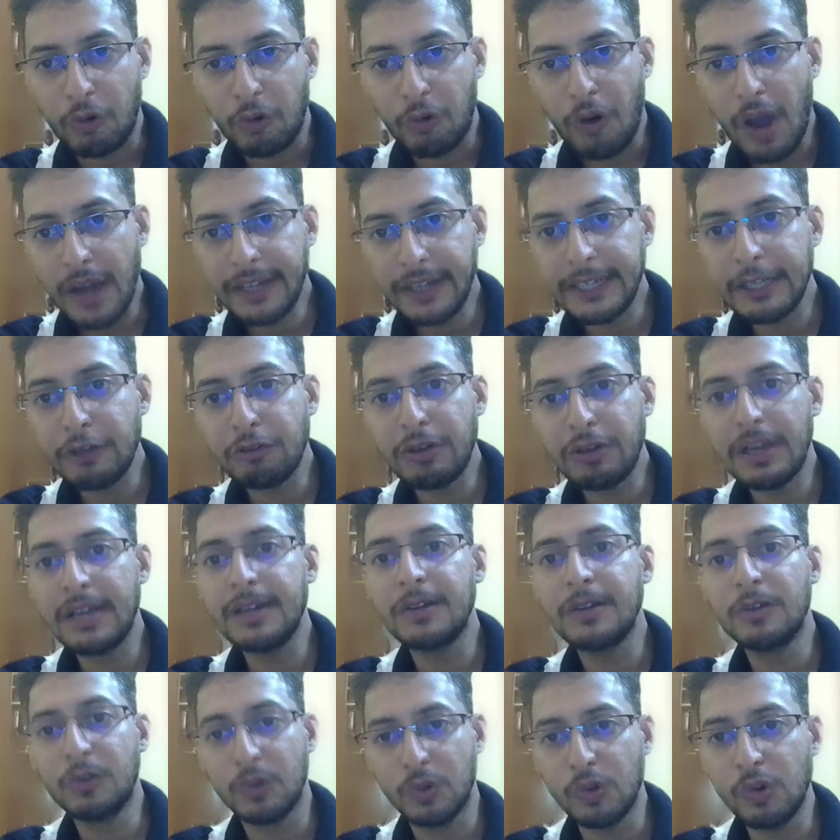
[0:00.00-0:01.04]
what you
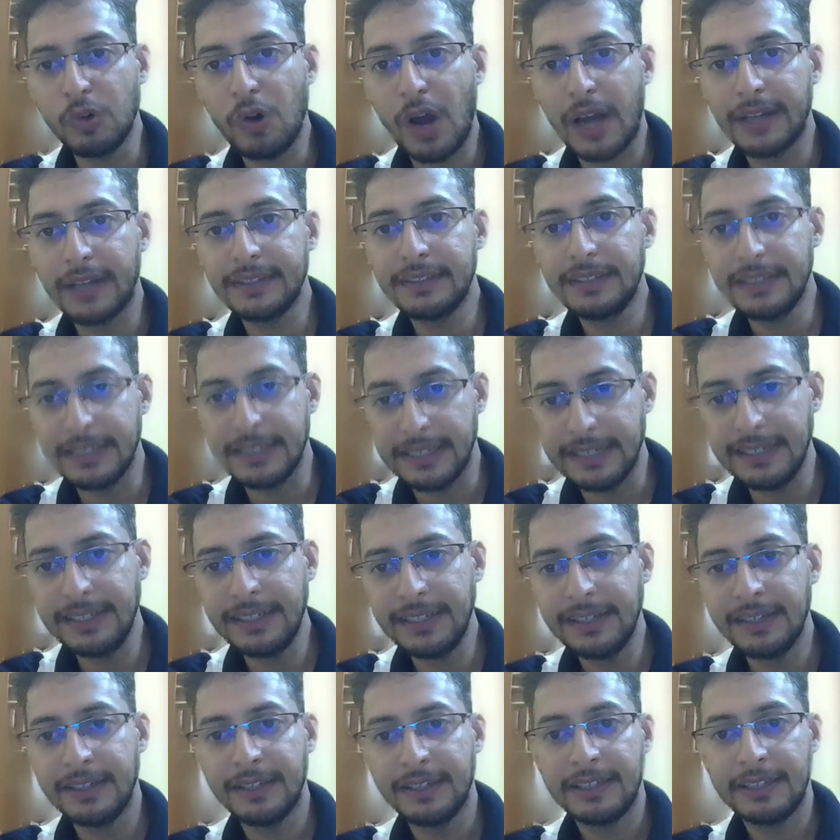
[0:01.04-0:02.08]
can do one
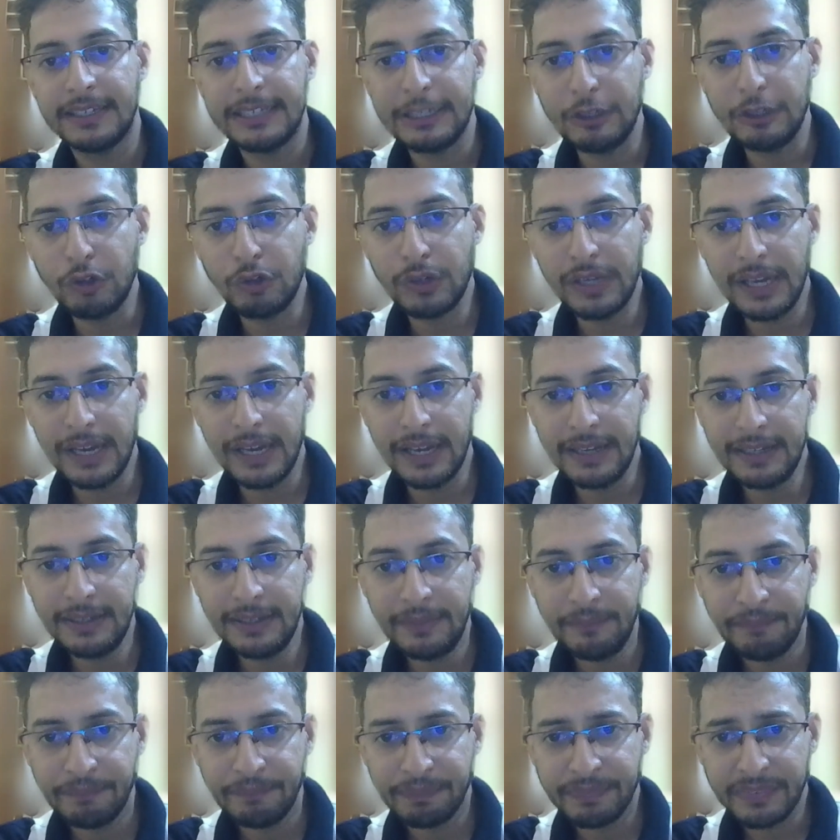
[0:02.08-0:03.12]
thing, you
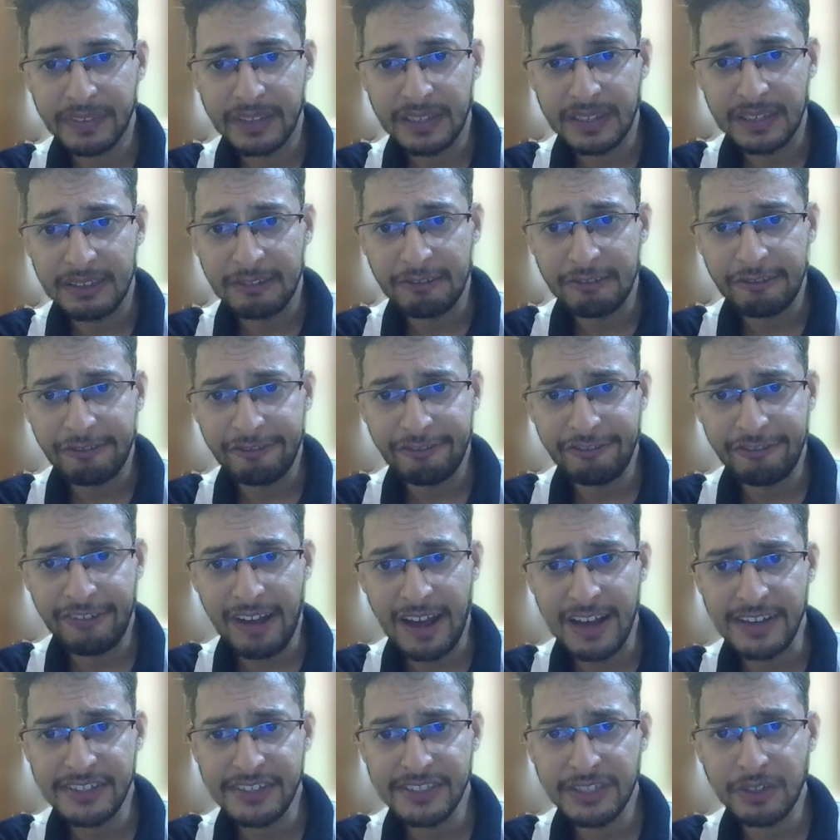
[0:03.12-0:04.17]
can
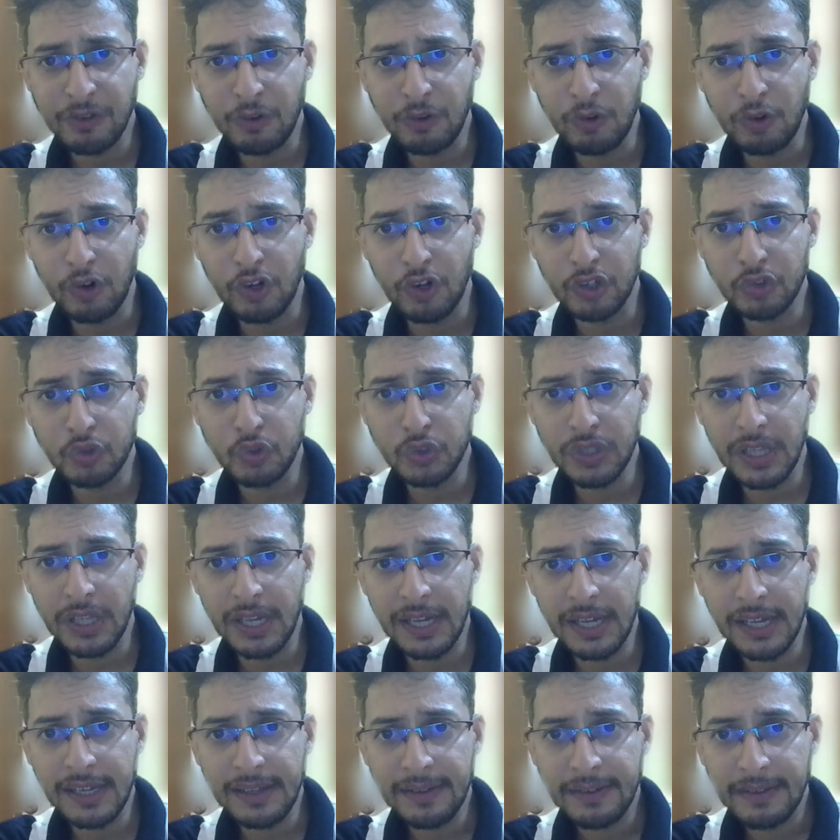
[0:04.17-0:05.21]
first go to
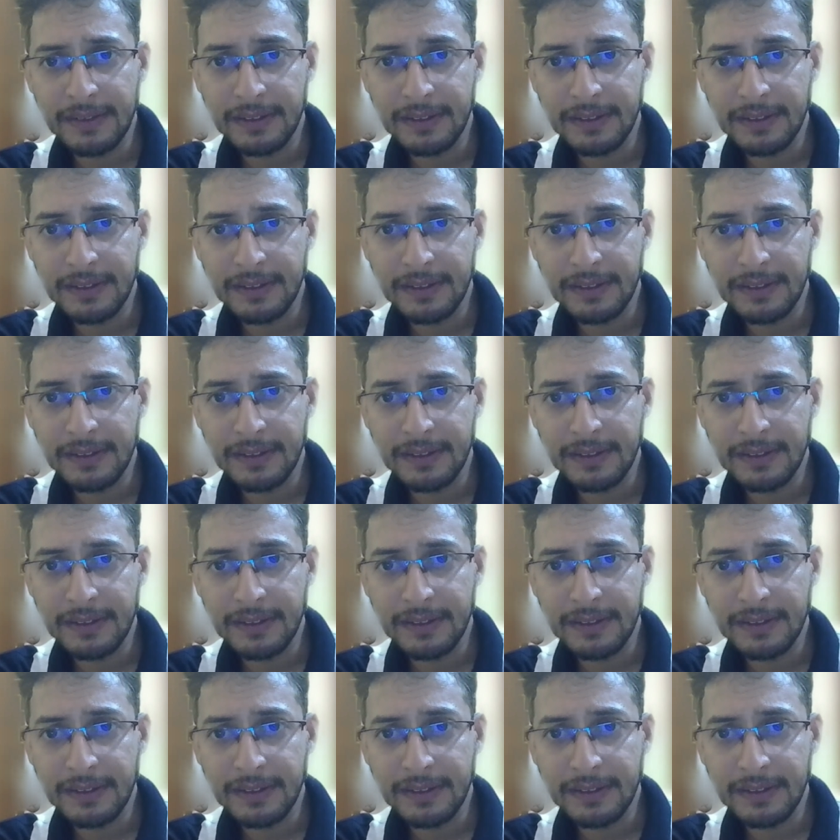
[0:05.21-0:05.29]
the